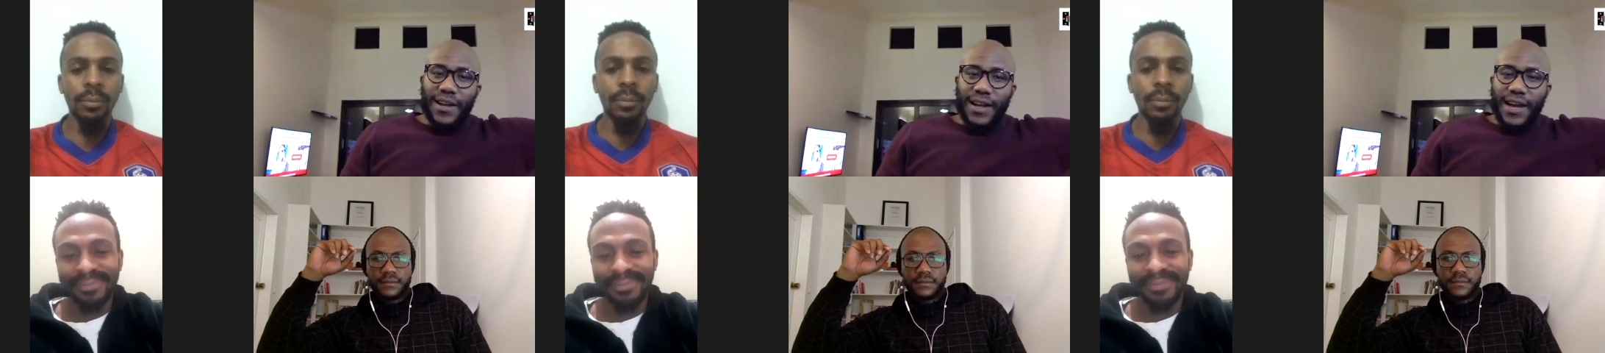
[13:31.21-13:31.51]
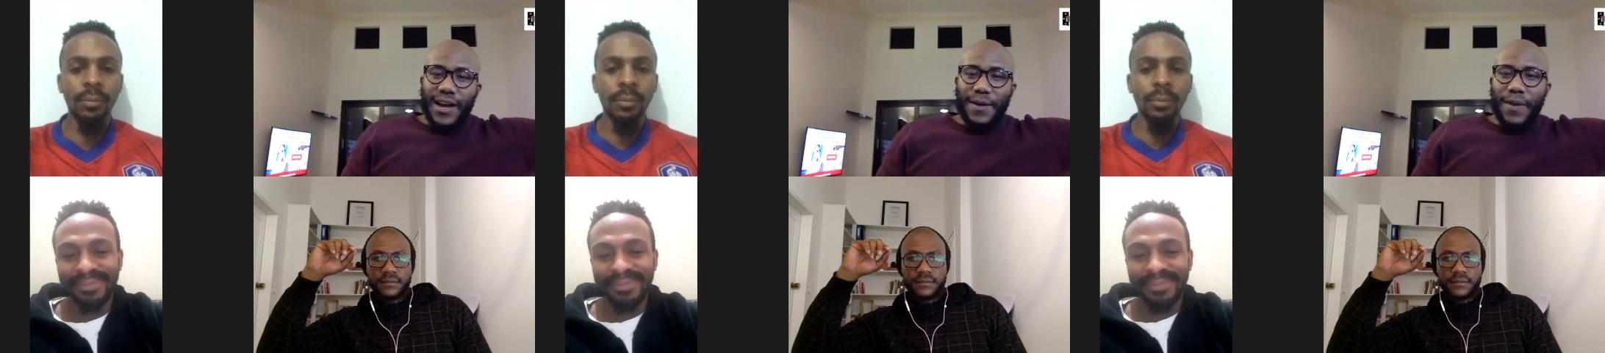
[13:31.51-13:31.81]

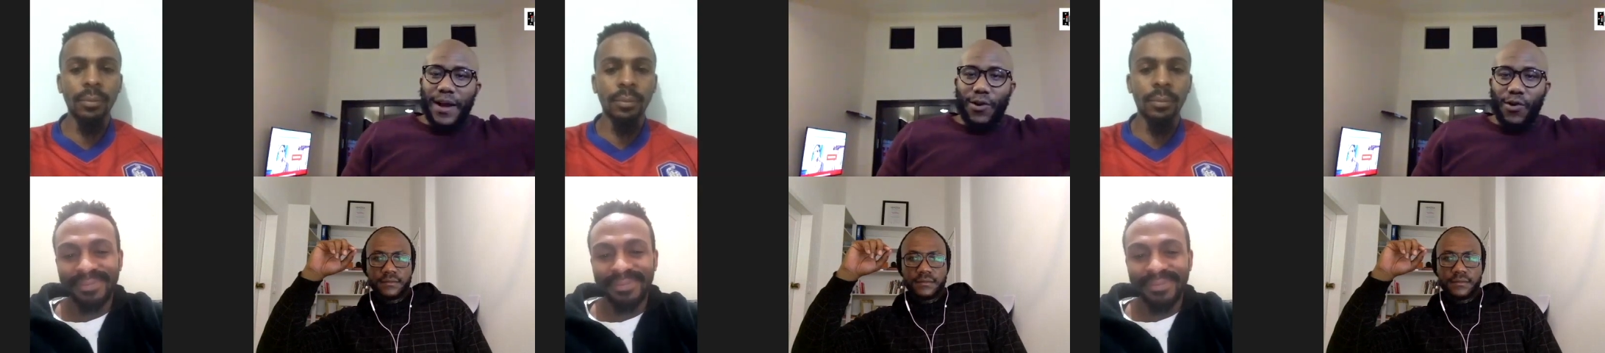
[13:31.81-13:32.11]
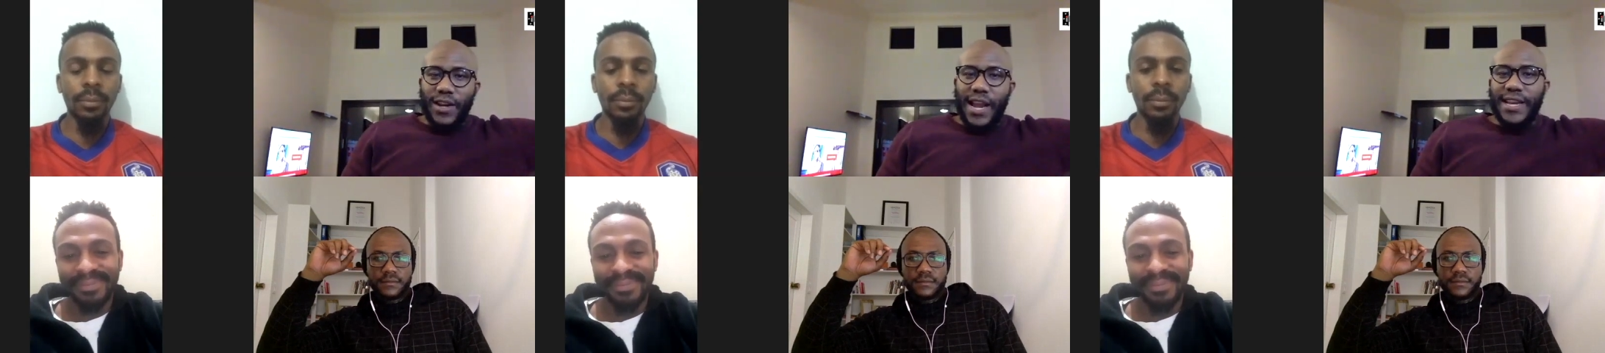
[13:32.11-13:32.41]
Speaker 1: uh, my
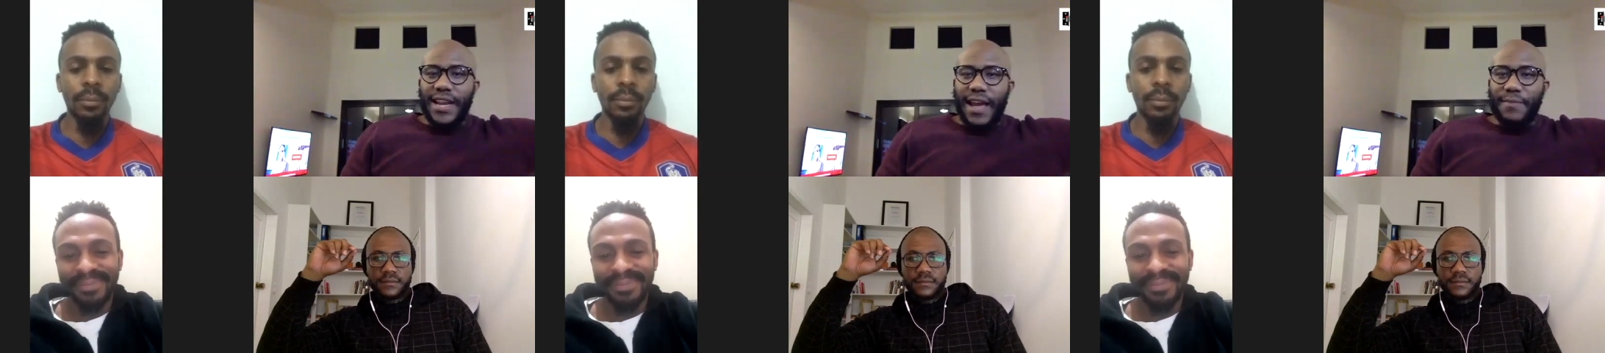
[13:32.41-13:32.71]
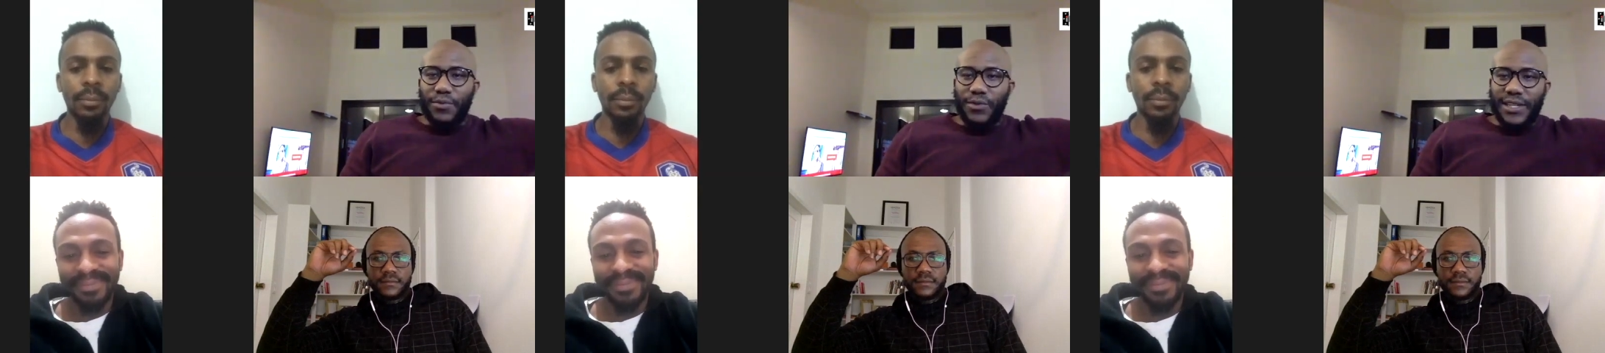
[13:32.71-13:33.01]
online app,
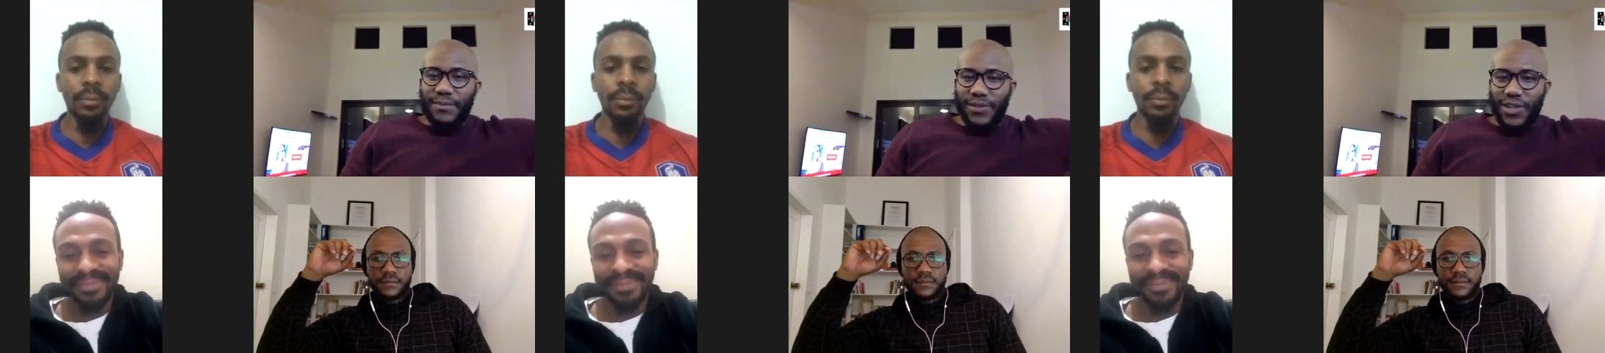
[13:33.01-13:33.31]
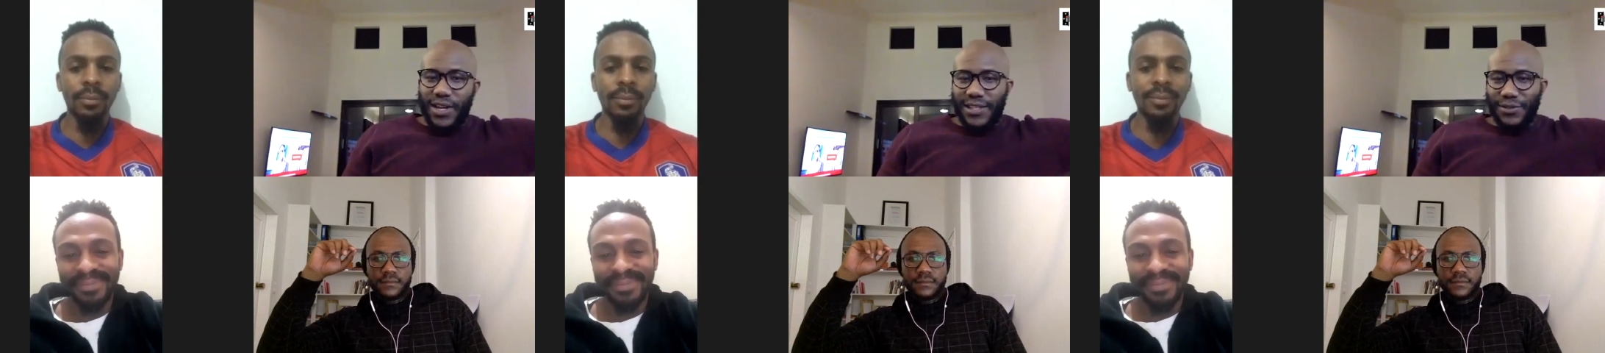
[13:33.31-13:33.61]
which I'm
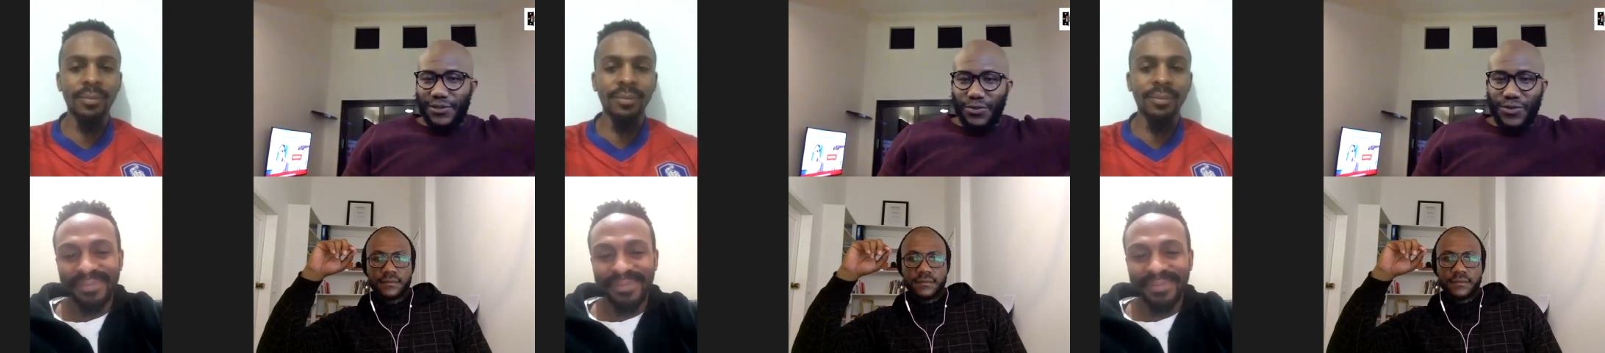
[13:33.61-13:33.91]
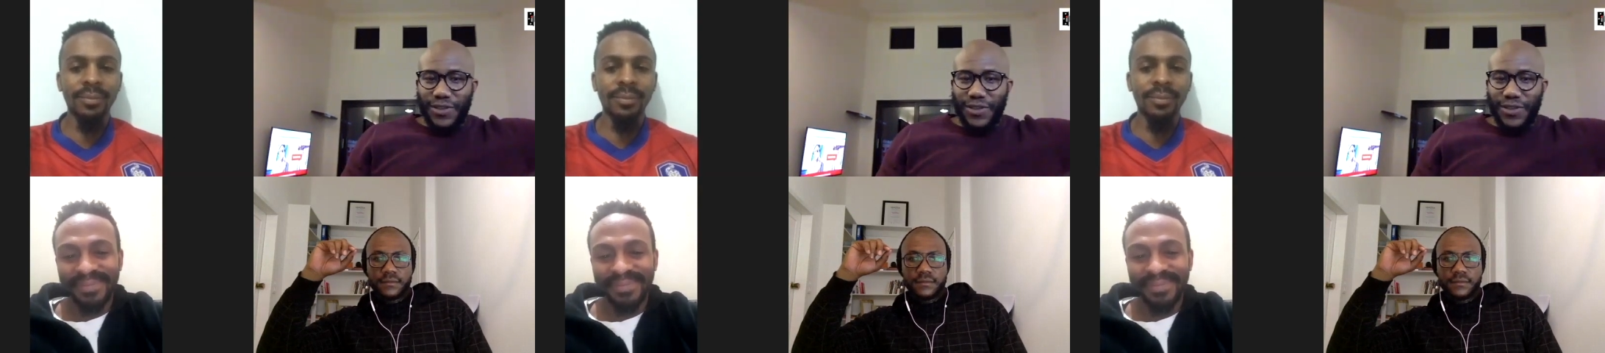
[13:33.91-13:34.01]
starting soon.